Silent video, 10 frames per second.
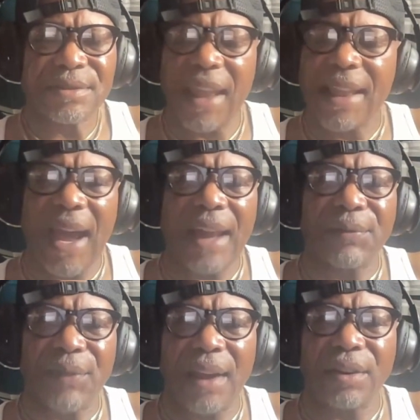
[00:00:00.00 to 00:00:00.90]
They got
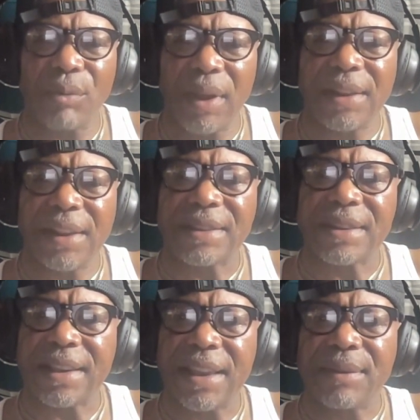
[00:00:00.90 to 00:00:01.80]
to find a way to
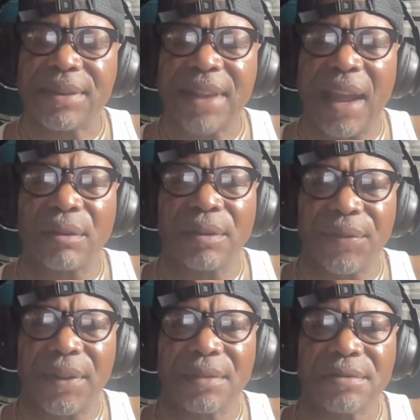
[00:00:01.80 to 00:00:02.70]
keep this guy on the
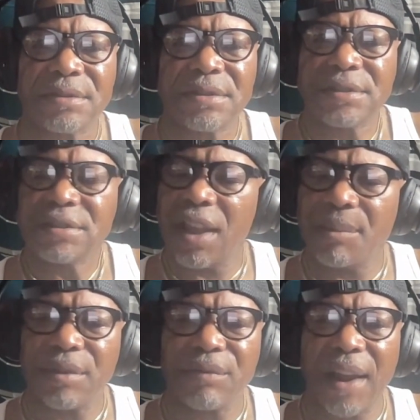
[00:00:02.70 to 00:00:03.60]
field.
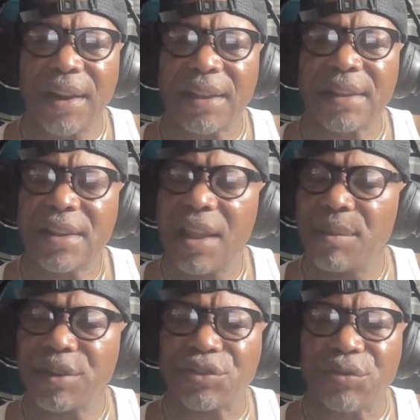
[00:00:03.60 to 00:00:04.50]
Him and Reddick,
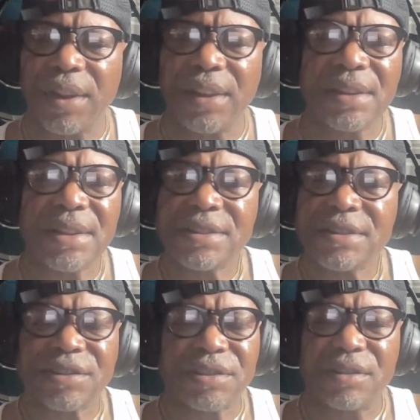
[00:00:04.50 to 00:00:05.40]
him and Street,
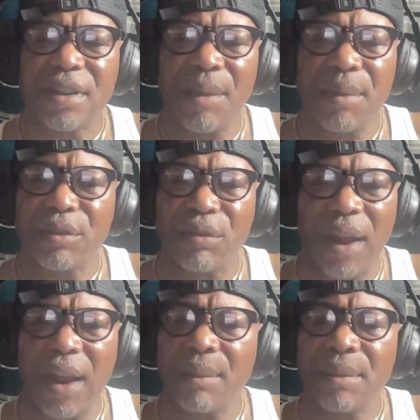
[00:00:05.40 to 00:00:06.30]
him and
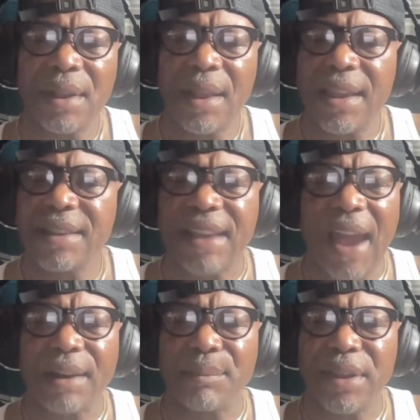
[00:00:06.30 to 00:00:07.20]
Graham. He's
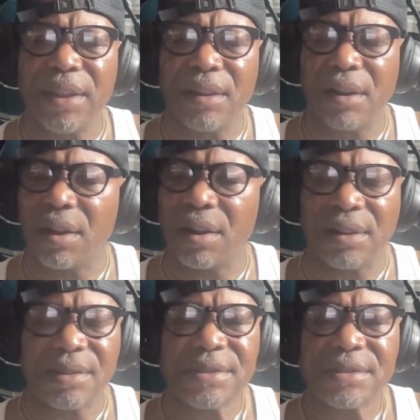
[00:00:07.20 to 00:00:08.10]
got to be
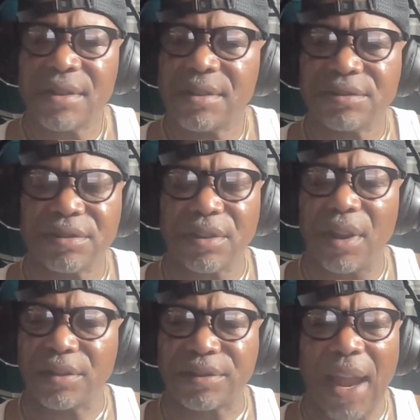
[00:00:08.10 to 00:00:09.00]

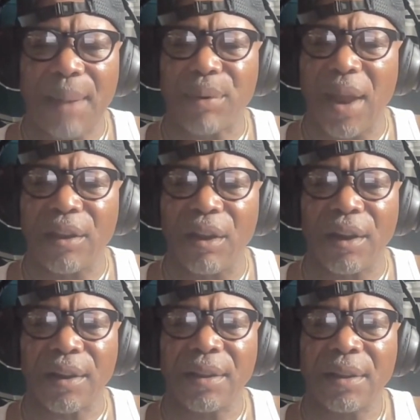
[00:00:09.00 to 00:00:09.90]
a top
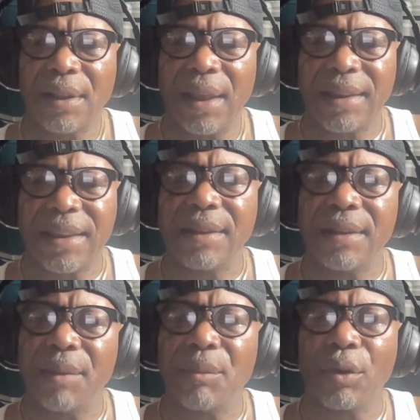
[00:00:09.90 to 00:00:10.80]
priority in
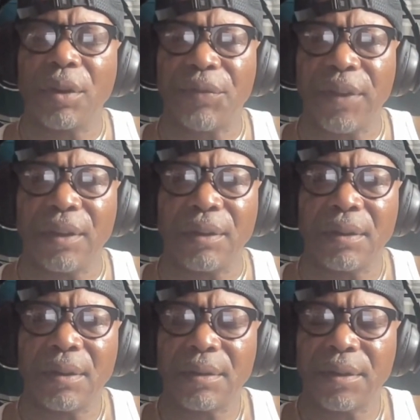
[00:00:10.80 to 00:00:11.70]
getting him on the field
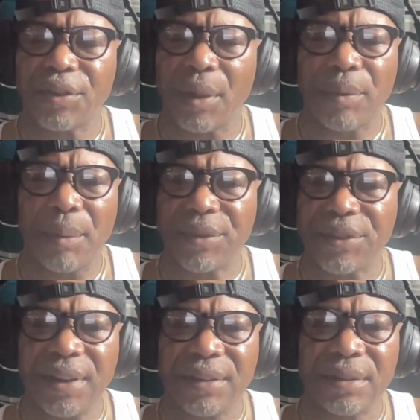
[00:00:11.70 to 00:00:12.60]
this upcoming
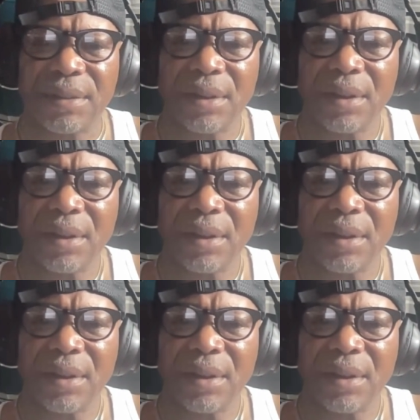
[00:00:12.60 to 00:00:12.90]
season.